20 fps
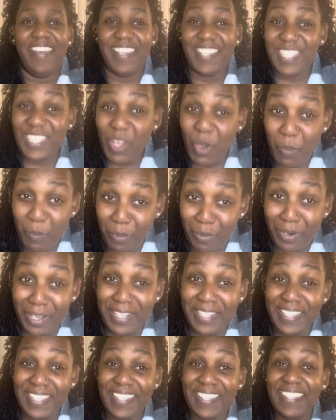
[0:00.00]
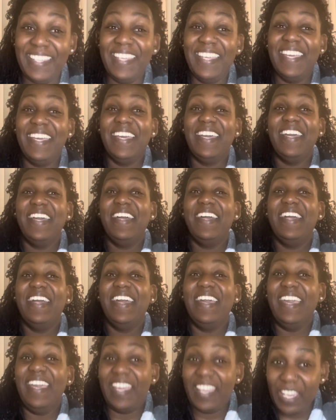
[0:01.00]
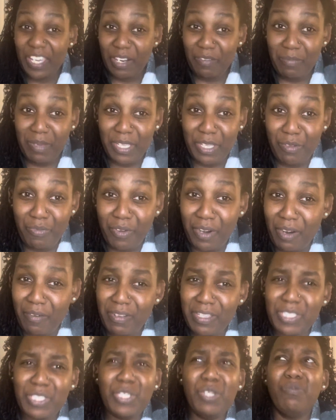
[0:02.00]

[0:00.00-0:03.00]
So Britney, it could have been you for that reason.